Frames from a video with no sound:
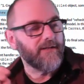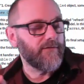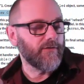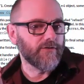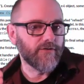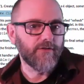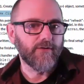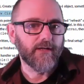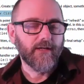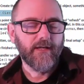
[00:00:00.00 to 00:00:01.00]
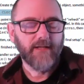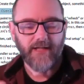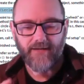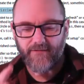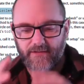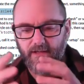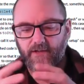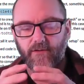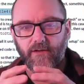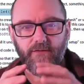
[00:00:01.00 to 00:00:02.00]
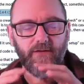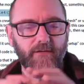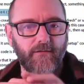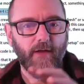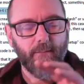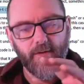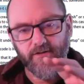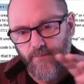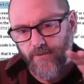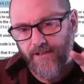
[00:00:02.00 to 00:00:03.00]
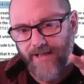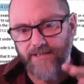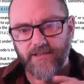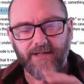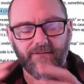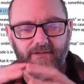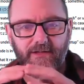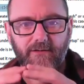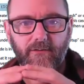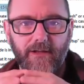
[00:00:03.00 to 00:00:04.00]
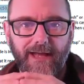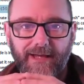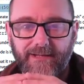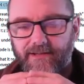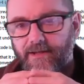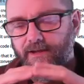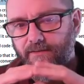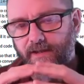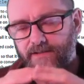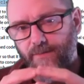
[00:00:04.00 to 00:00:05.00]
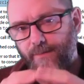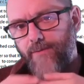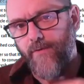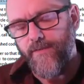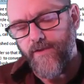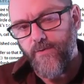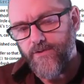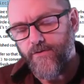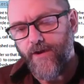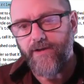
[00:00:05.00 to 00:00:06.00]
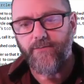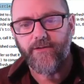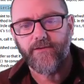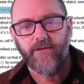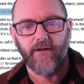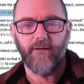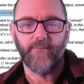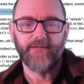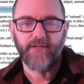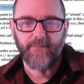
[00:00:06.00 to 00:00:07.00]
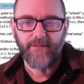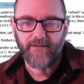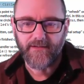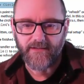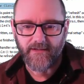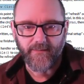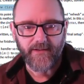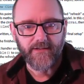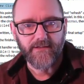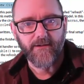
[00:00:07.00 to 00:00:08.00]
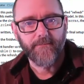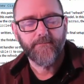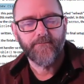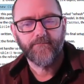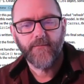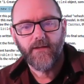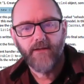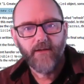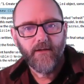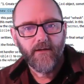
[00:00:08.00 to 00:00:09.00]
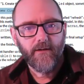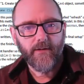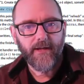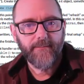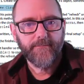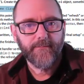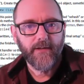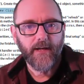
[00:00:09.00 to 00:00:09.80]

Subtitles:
idea, if you can do it, to have a single, even if you've got multiple classes, to have a single class that is the main one that you interact with. That's going to make things a little bit easier. Okay.